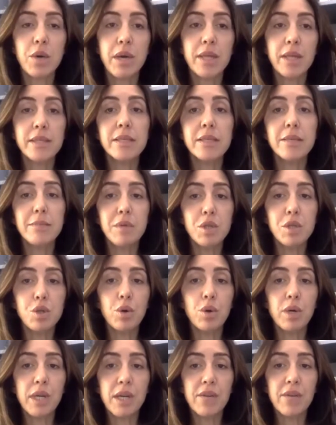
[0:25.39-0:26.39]
it's the
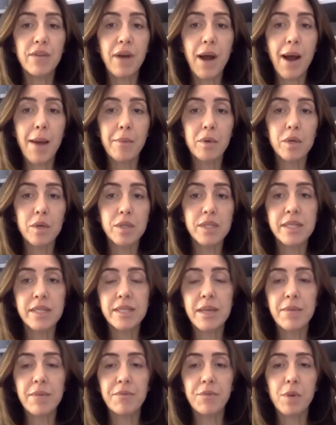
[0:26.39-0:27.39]
majority of Commerce,
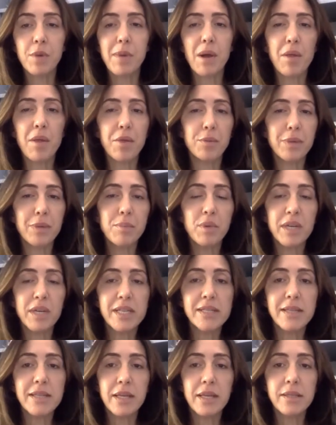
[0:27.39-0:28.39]
except for about three
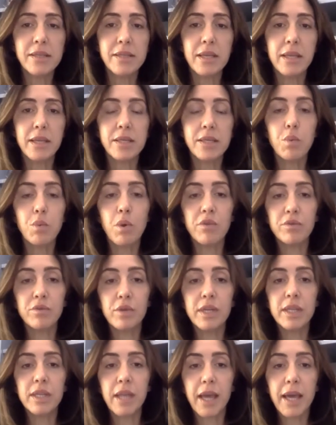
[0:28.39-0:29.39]
precincts, and it's
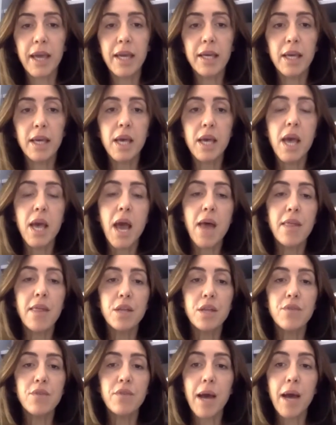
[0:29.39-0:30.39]
Wolverine Lake. And then
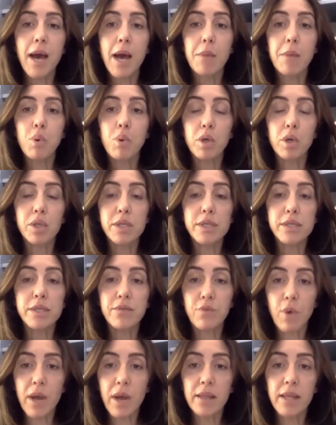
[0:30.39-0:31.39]
you've got portions of
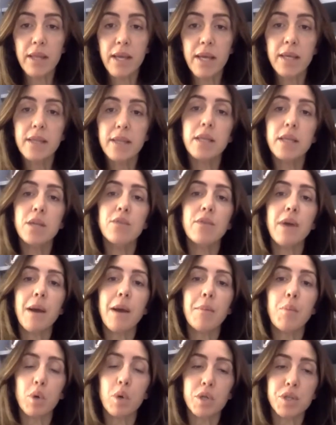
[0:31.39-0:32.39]
White Lake, and then you've
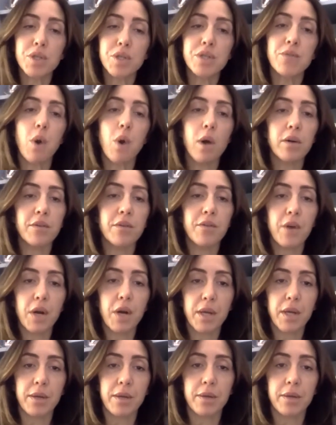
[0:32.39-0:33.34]
got portions of Waterford.